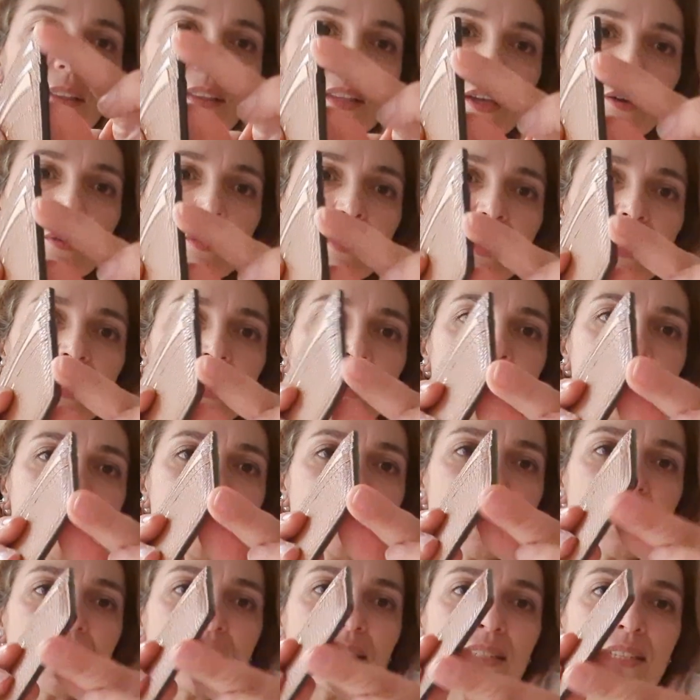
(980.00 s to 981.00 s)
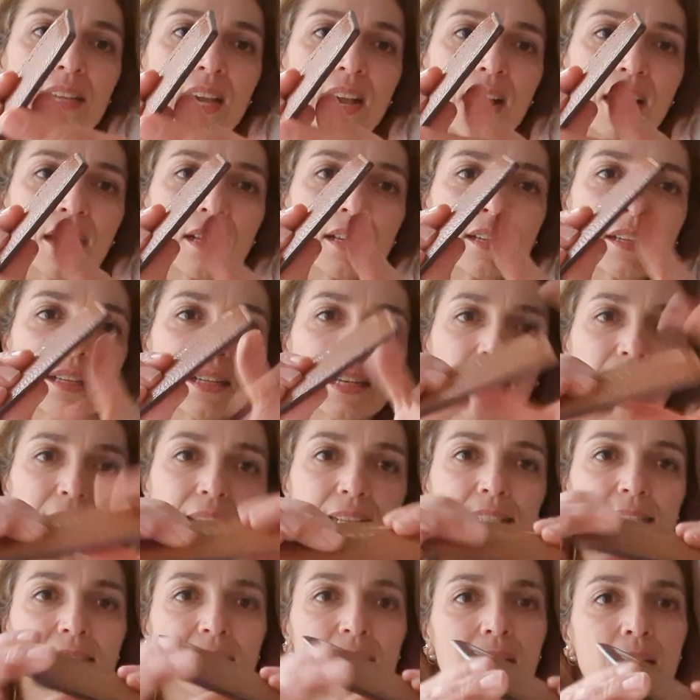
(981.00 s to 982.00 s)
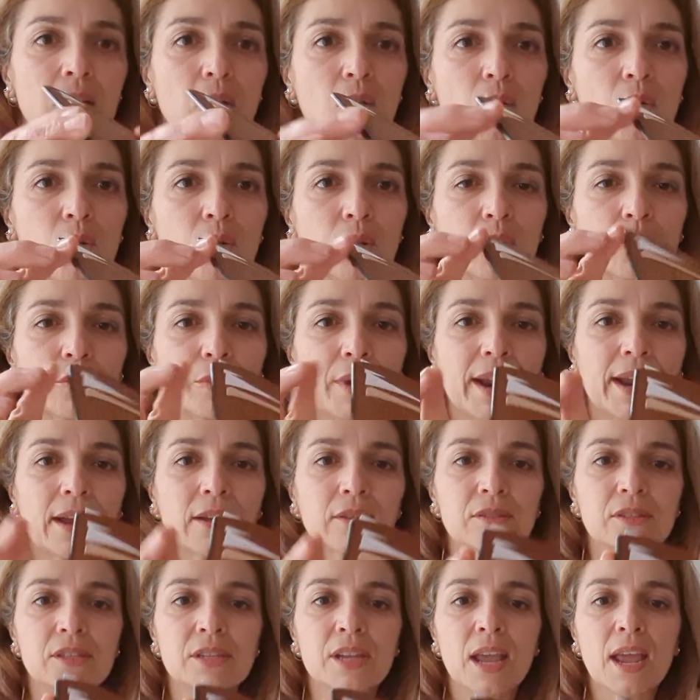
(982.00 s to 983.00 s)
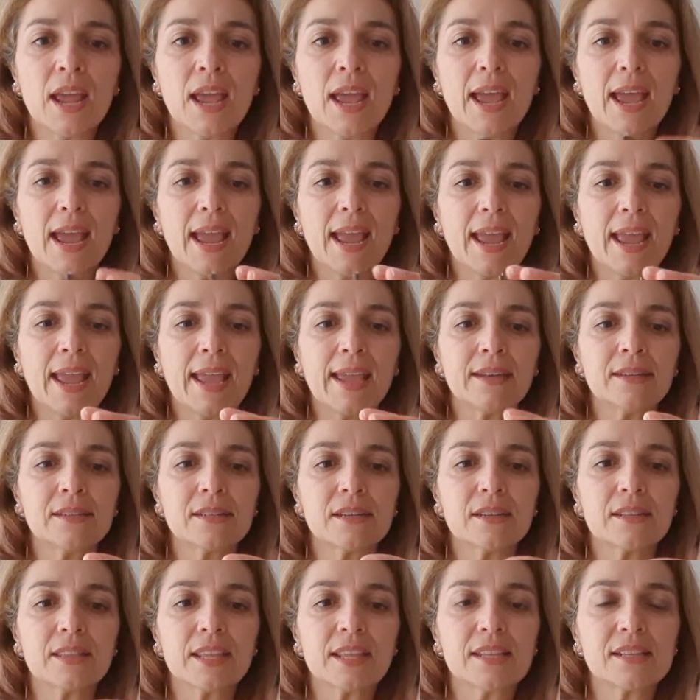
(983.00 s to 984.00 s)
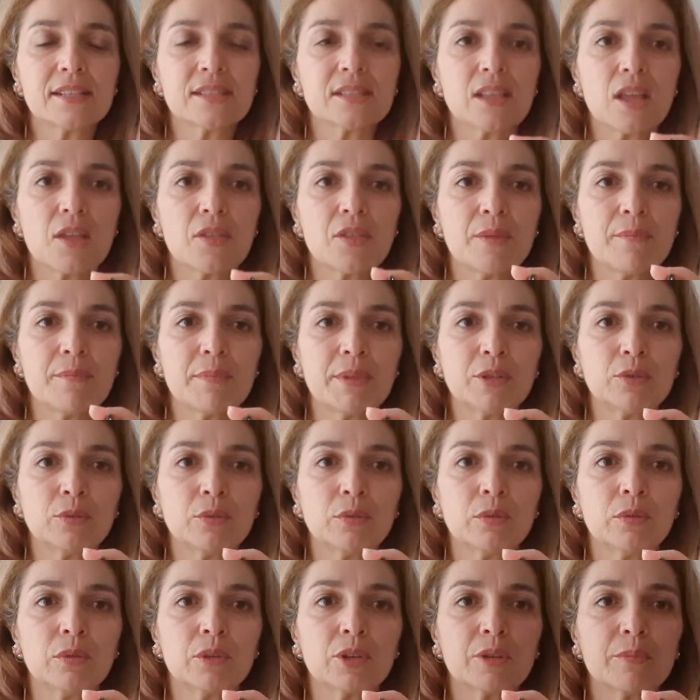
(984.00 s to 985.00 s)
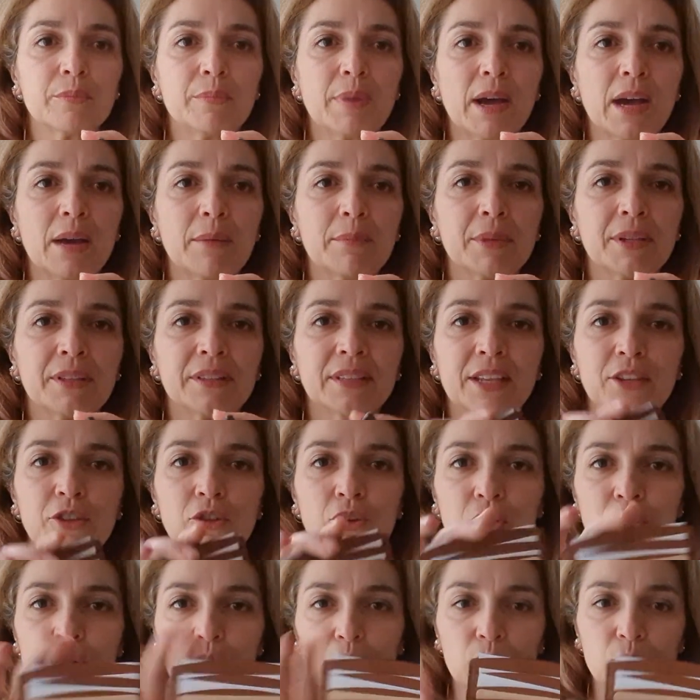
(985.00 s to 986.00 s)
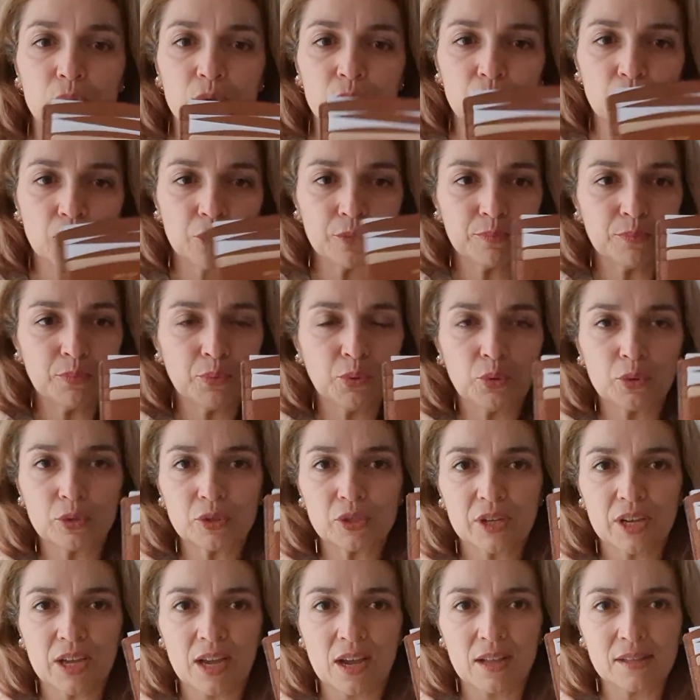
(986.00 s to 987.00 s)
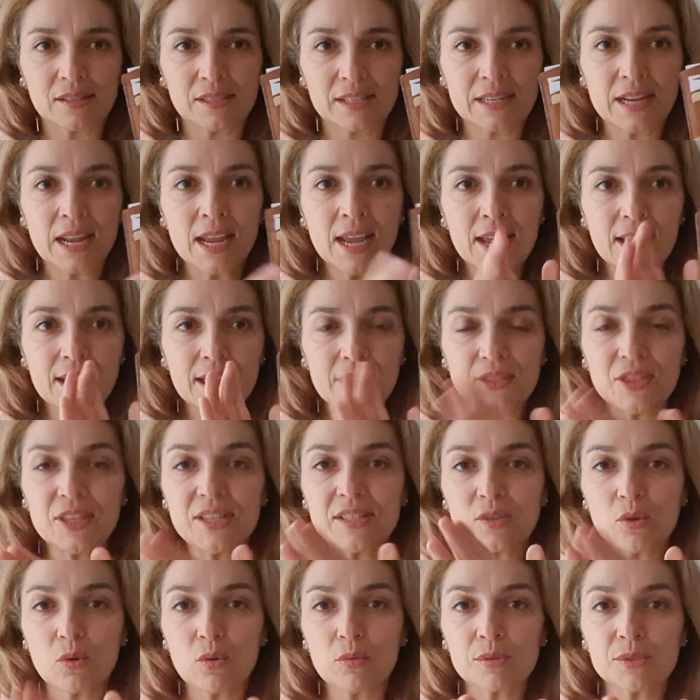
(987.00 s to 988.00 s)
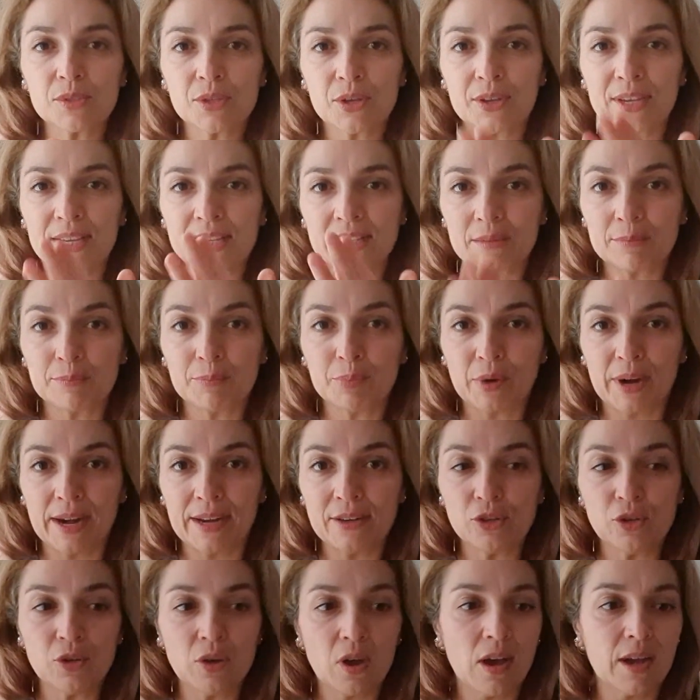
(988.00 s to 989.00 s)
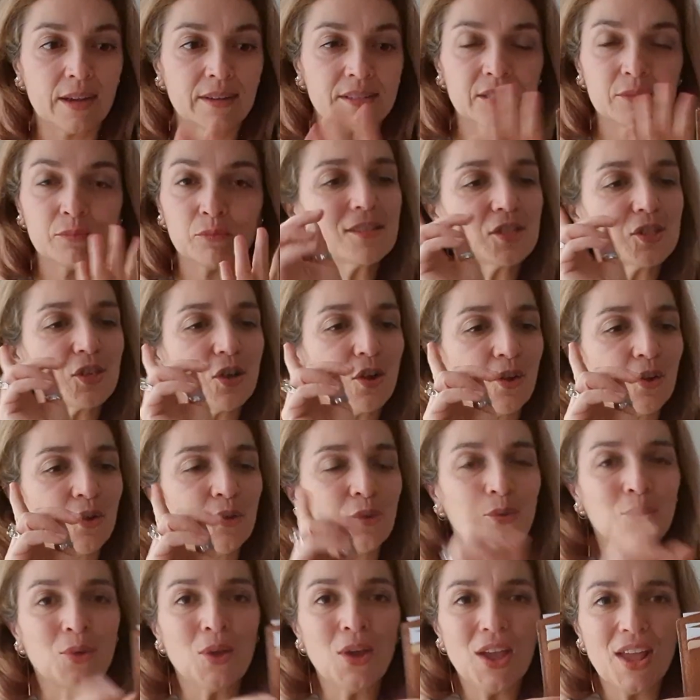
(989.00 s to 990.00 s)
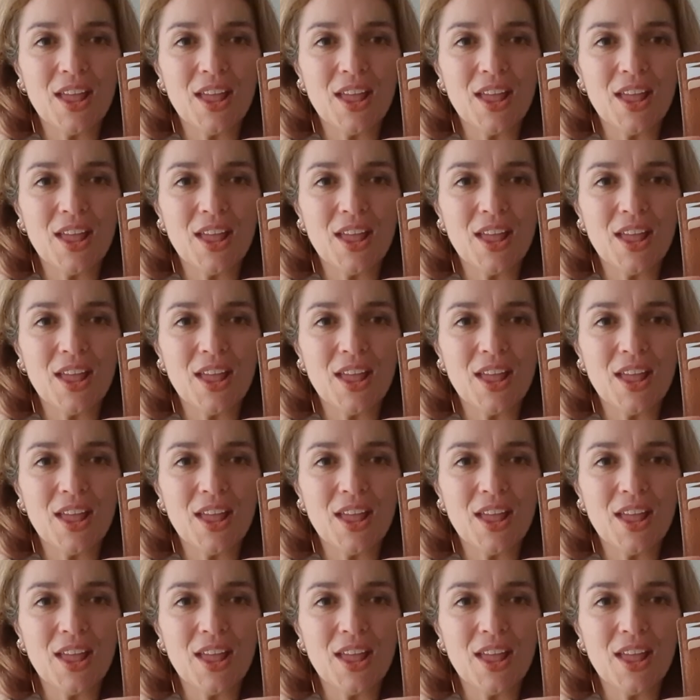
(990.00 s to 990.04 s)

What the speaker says: there is a dark glazing all around, and there's the middle compartment that you can also put cards in. And this also is a brand new item. So